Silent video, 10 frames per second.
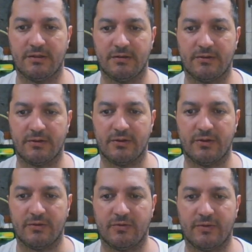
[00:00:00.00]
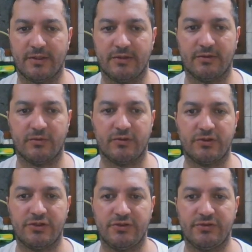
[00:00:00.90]
No, I don't
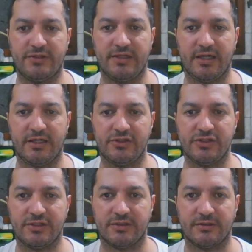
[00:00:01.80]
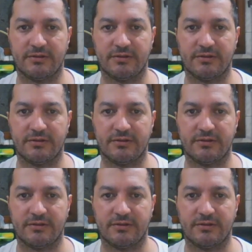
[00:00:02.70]
want to use the engine.